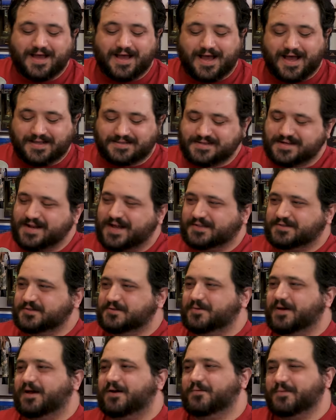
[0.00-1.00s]
Uh, did not
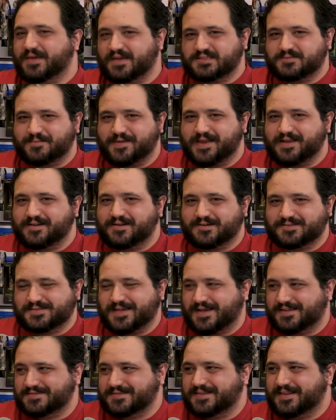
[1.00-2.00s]
do well, and we explained in our
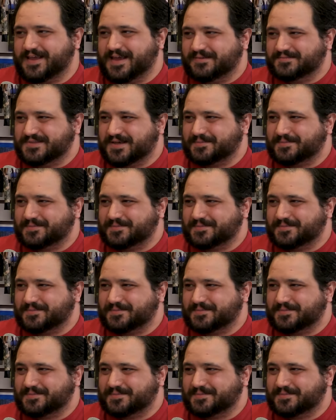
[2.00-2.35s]
Silence of the Lambs